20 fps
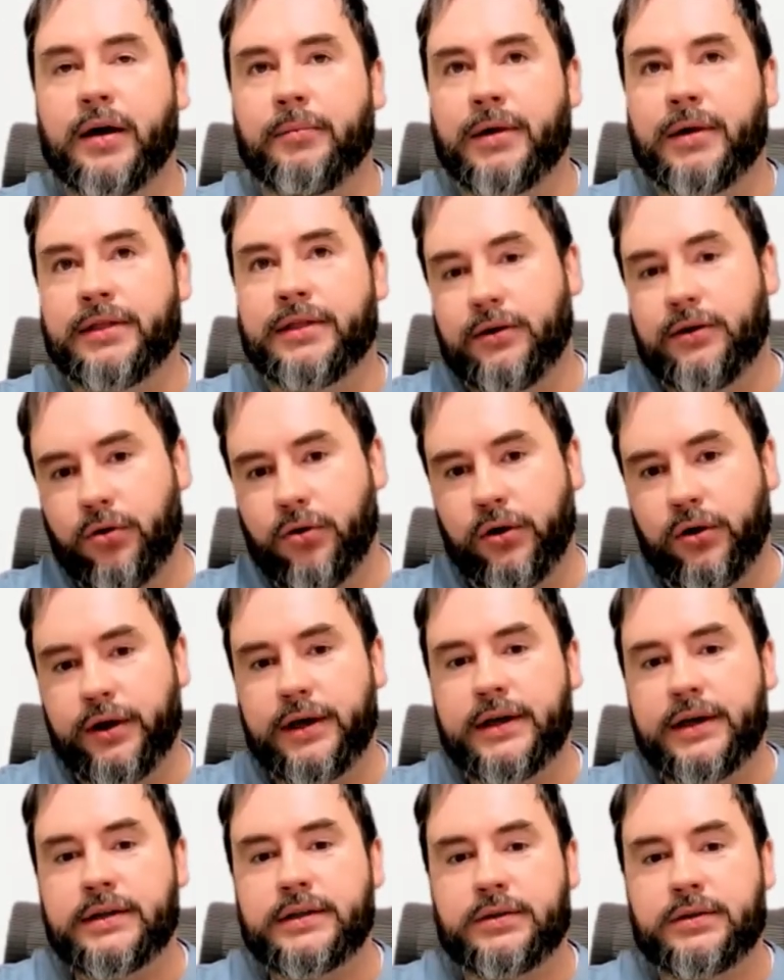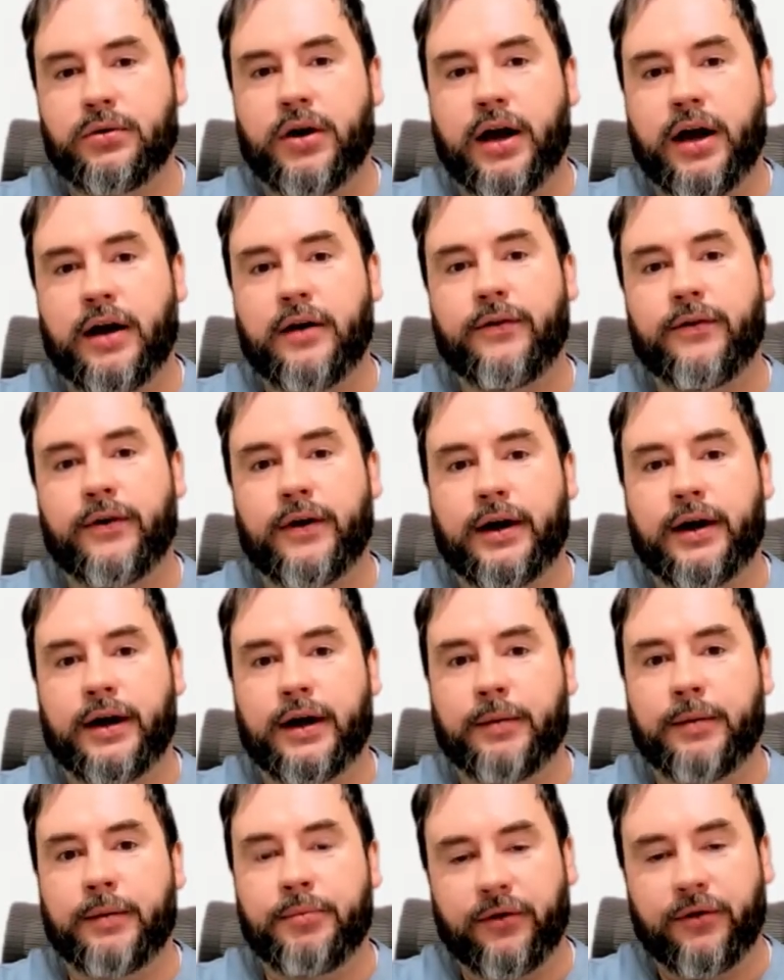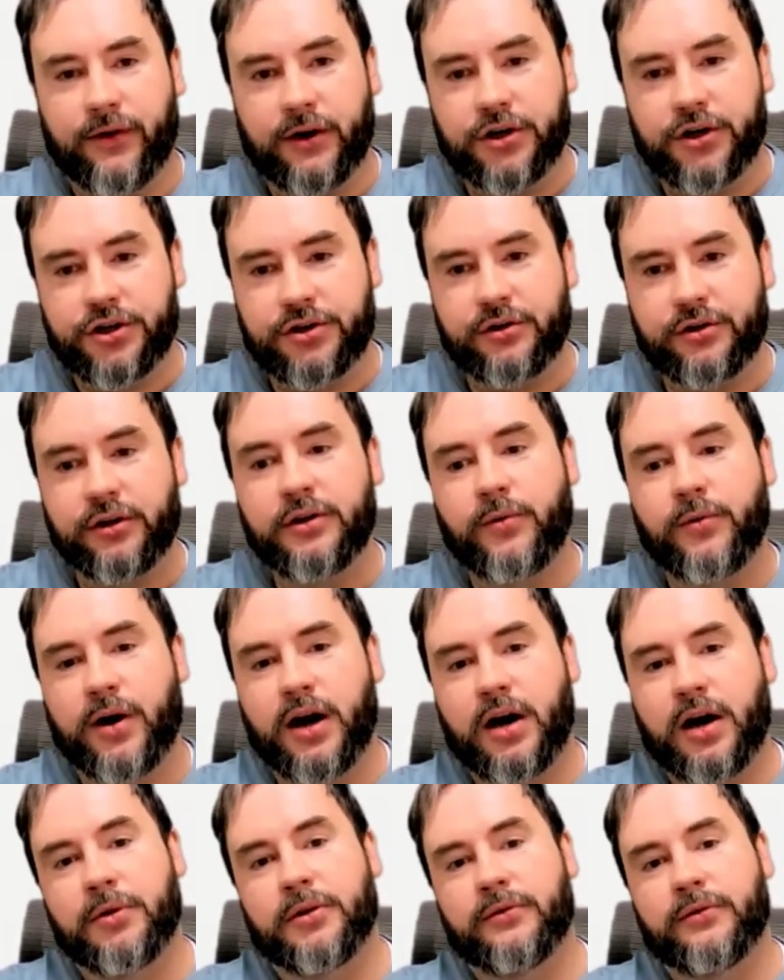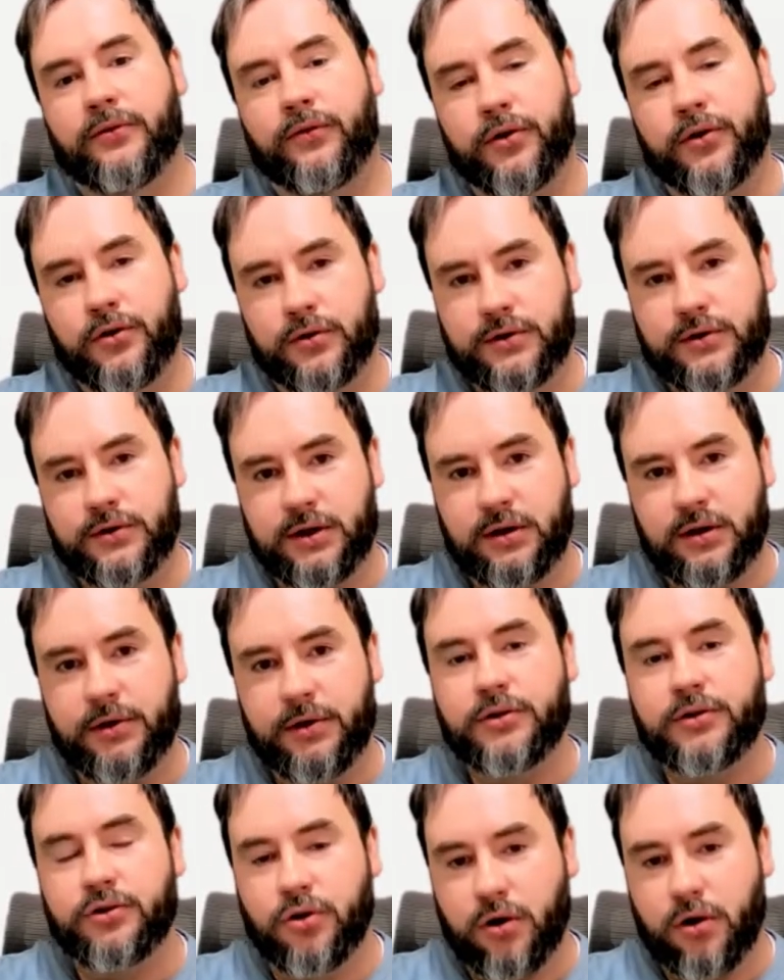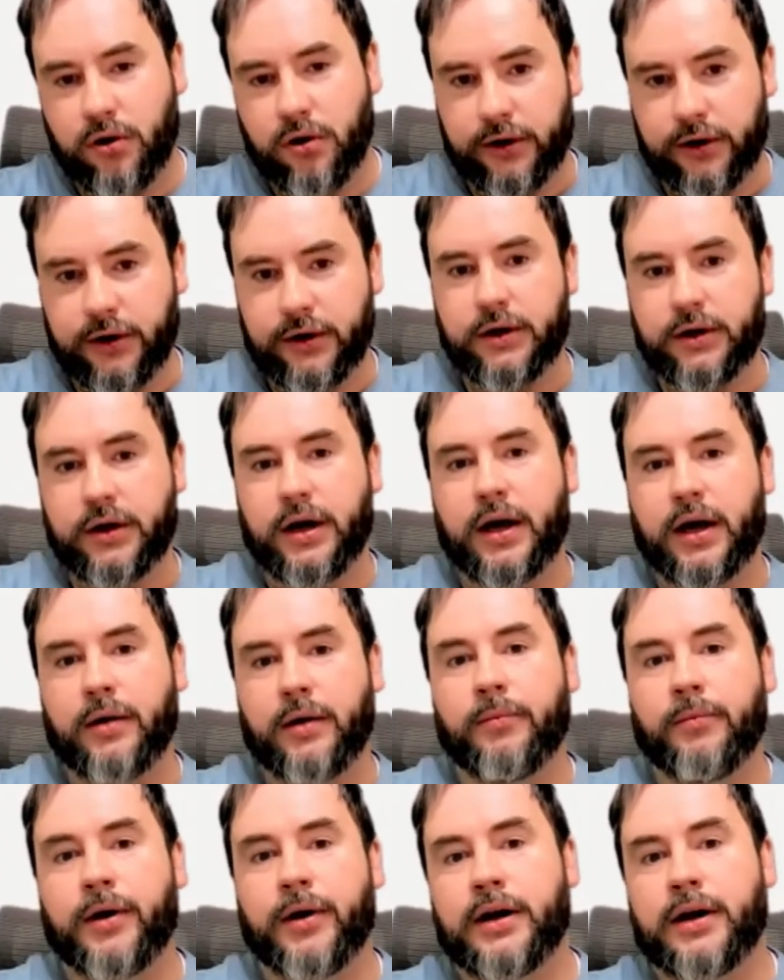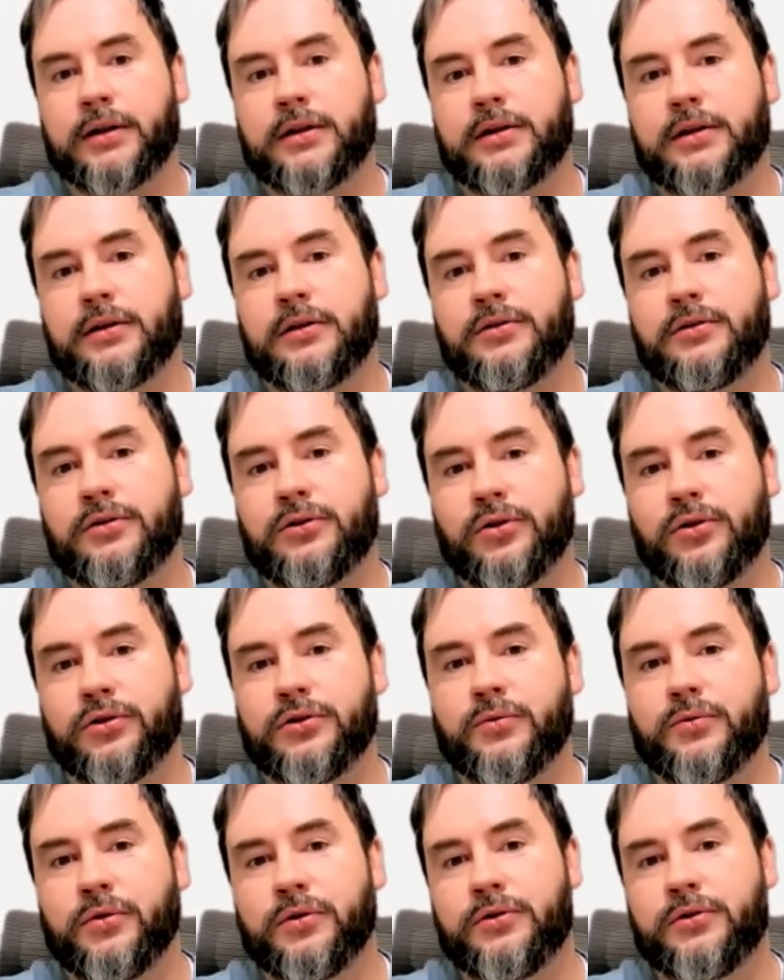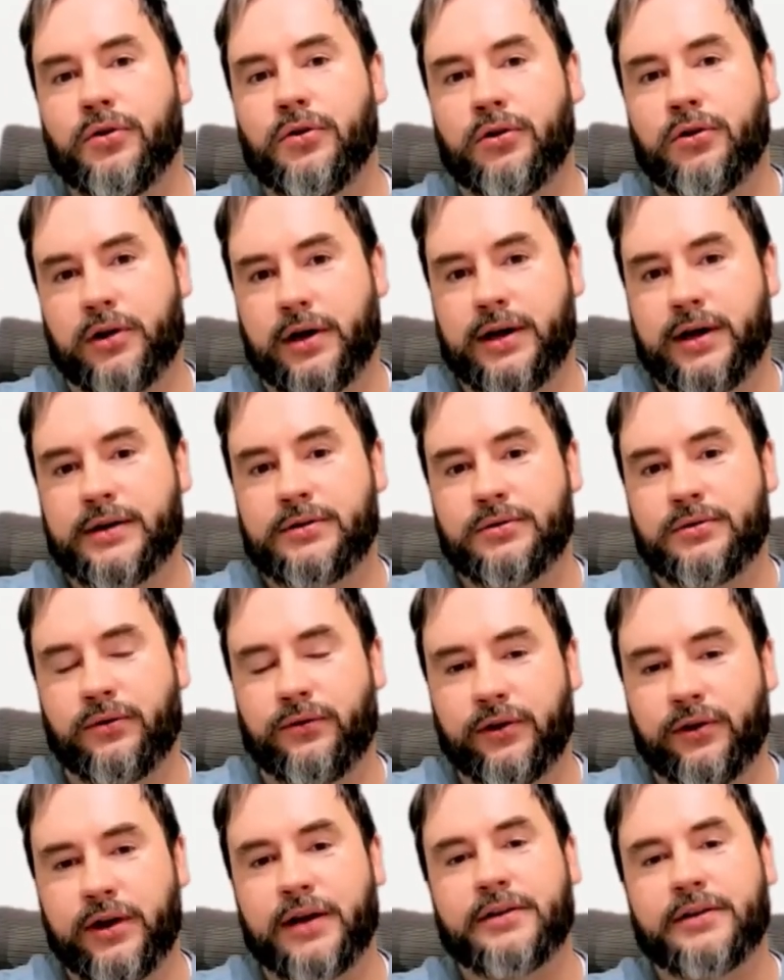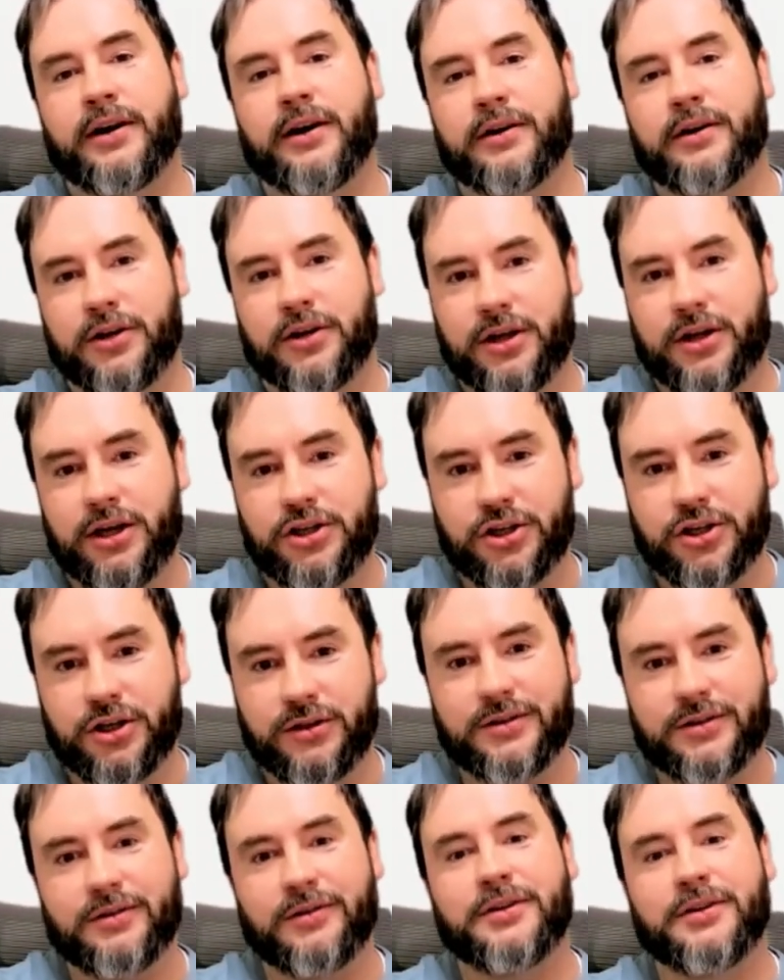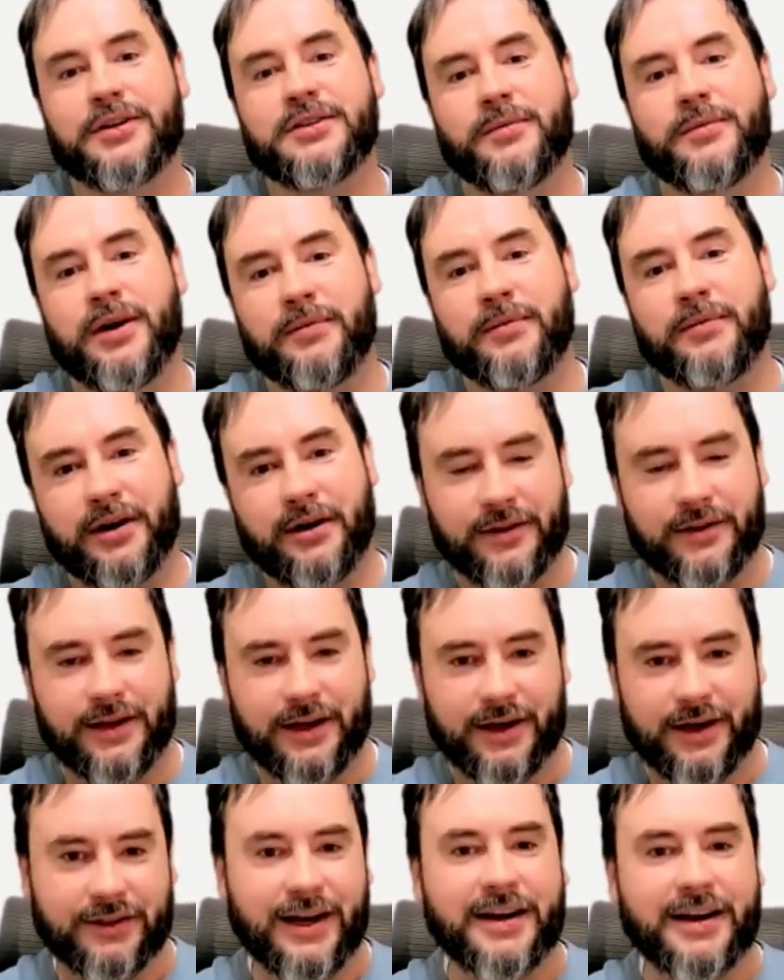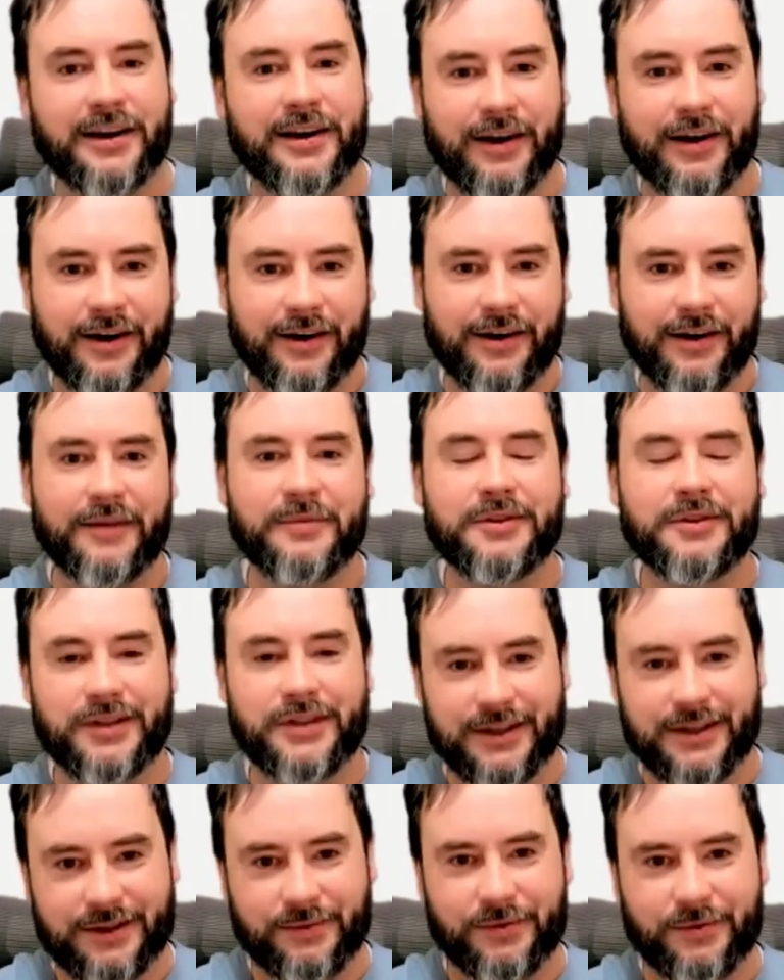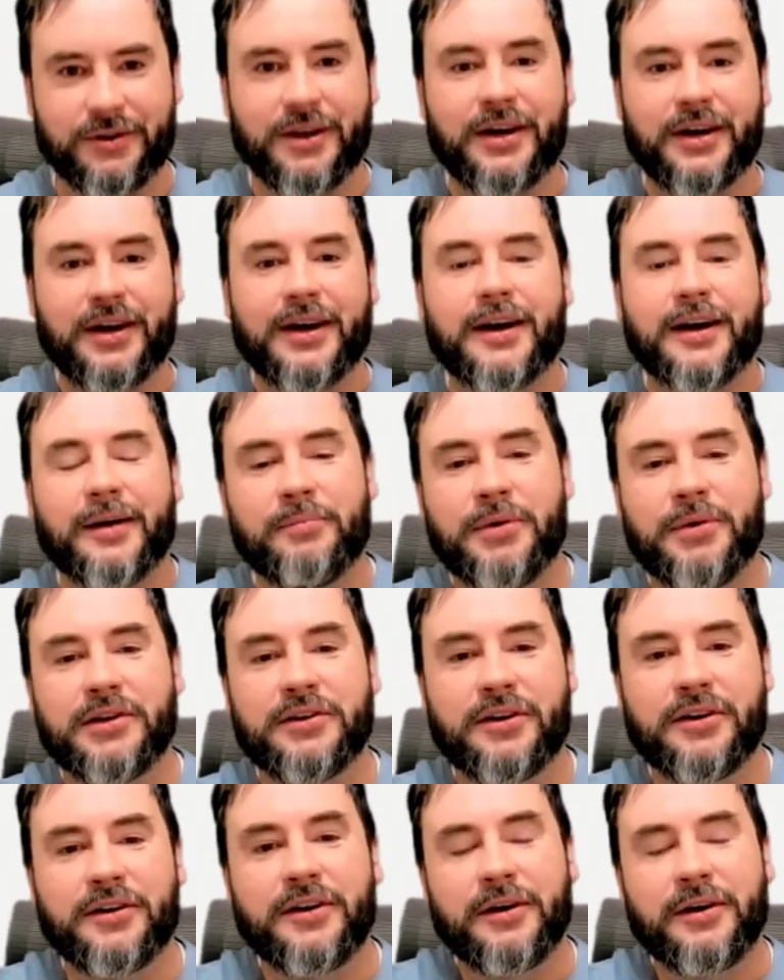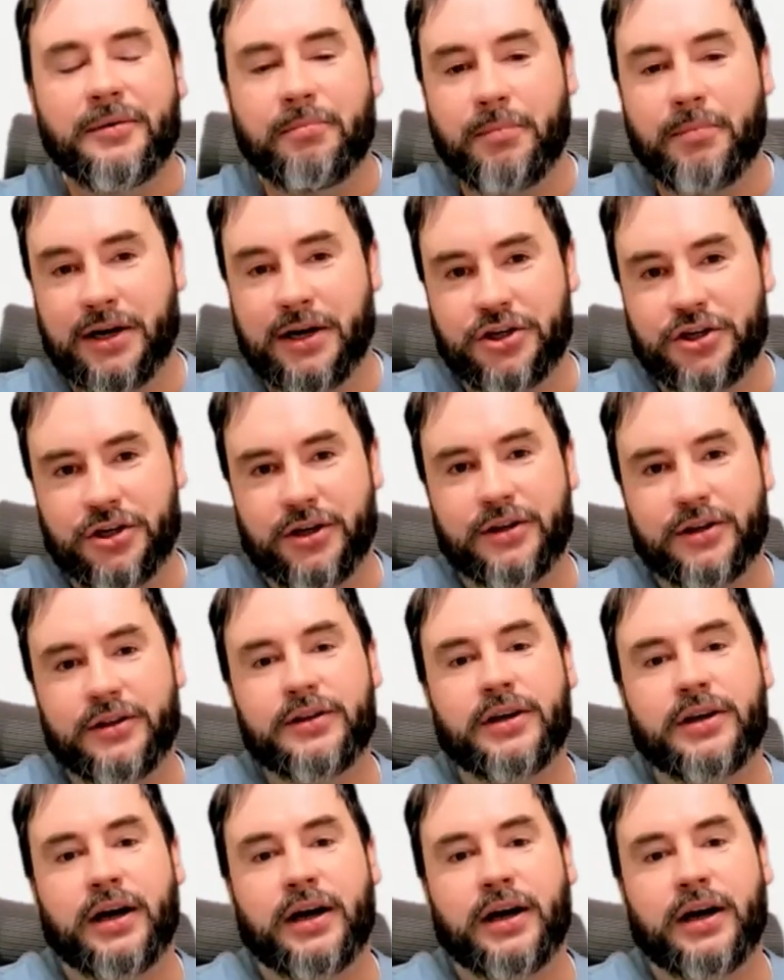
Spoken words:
But the goal is to have a professional environment for your team internally, but you don't want your clients to feel like they're in a kitchen. So that's why we have like a dining area, which that's what Peter mentioned.